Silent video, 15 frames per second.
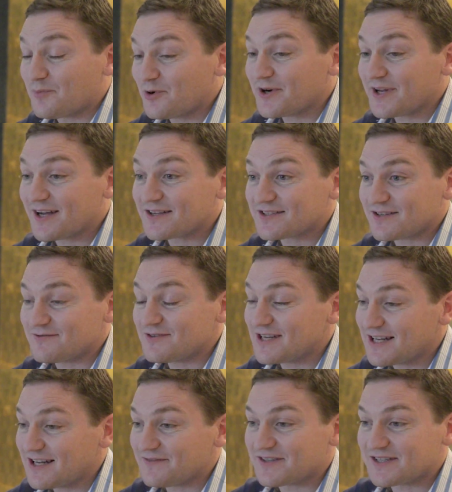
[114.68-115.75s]
products, I
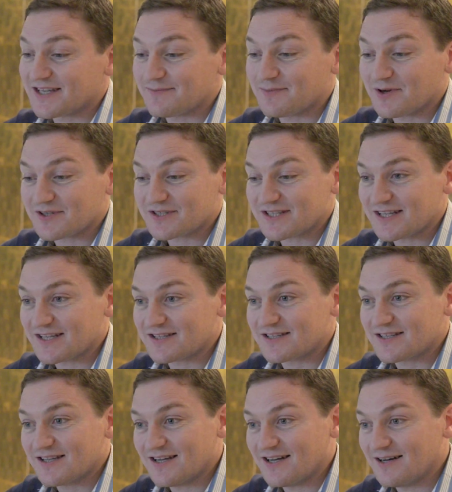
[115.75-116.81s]
really love the D-Box
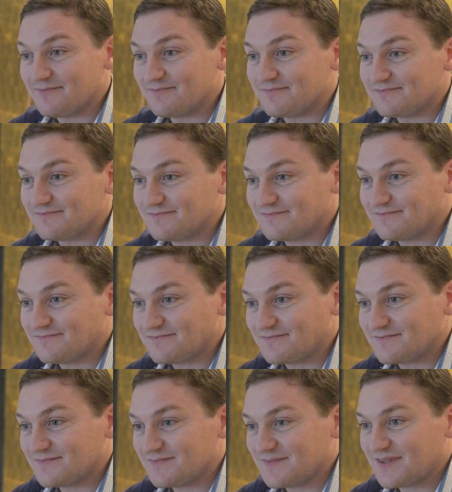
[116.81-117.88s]
seats. Um,
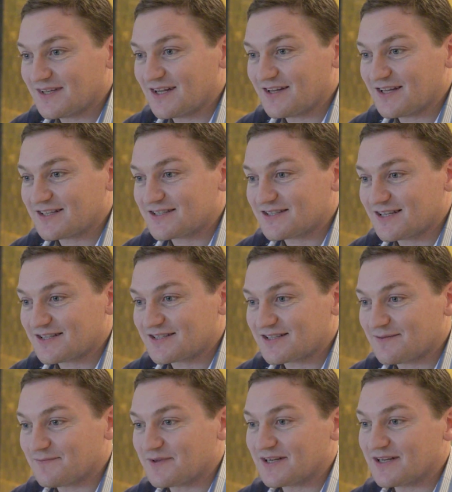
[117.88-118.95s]
you know that's
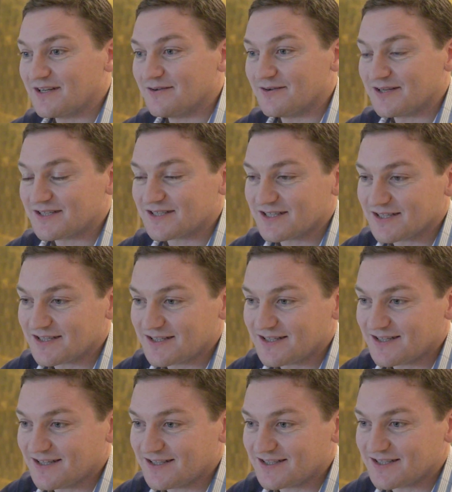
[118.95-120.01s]
that's something new into
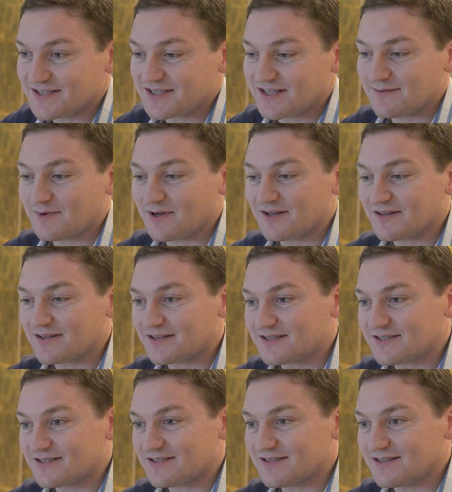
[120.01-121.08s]
into the cinema
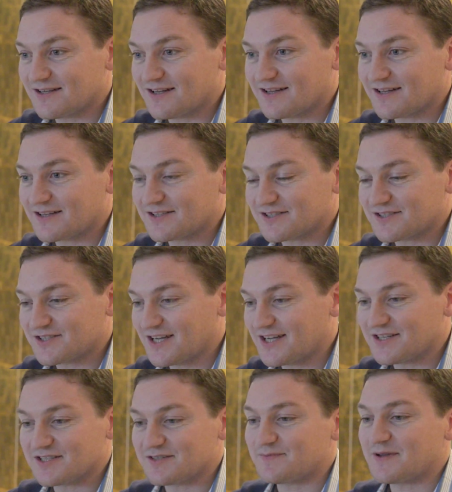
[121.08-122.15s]
that that I think just
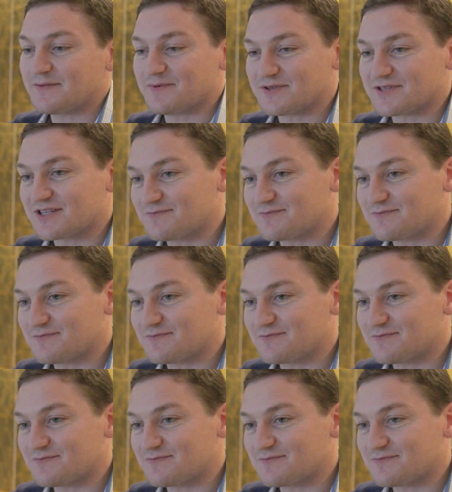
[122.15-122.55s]
changes people's